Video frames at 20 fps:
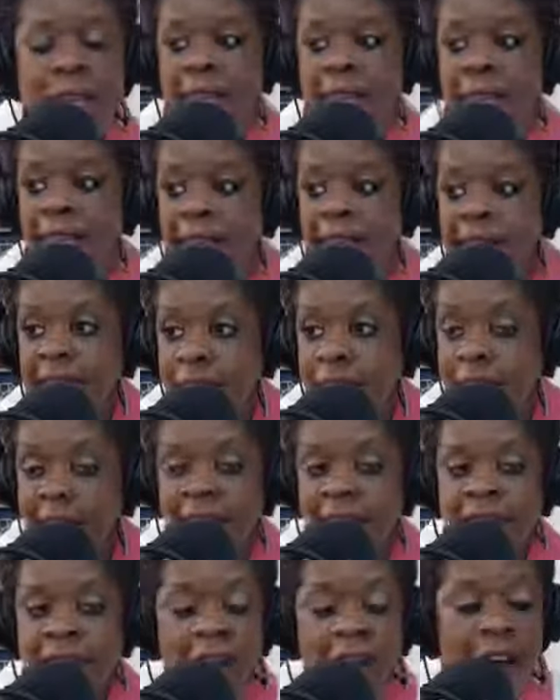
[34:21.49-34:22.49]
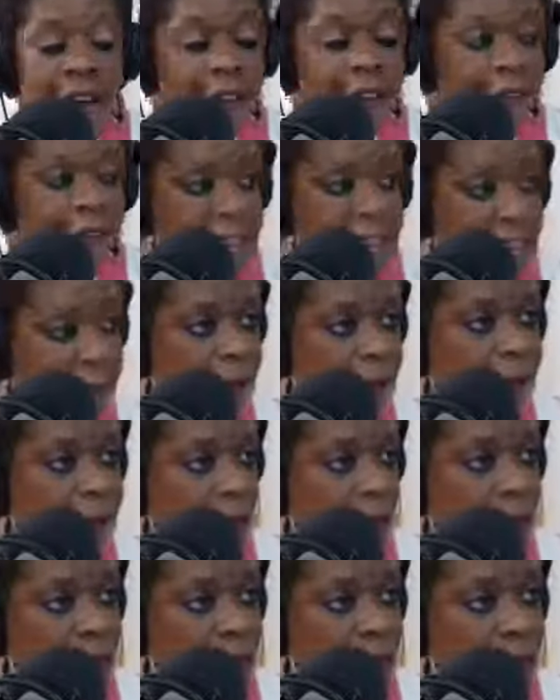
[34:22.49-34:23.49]
these men are
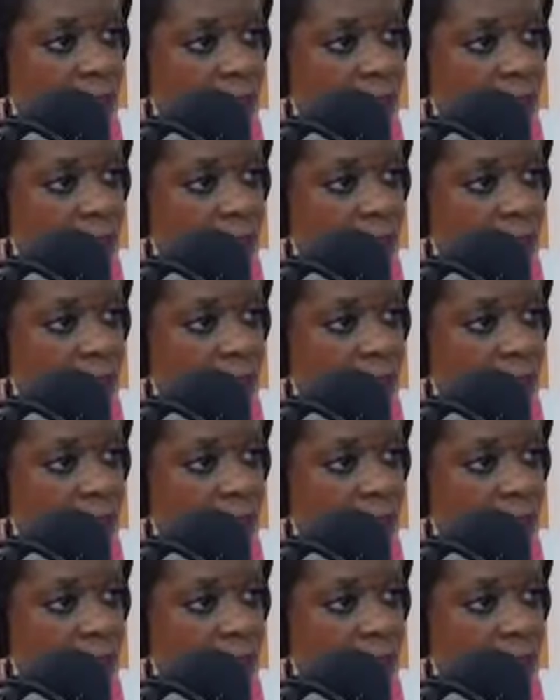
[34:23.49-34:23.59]
fearful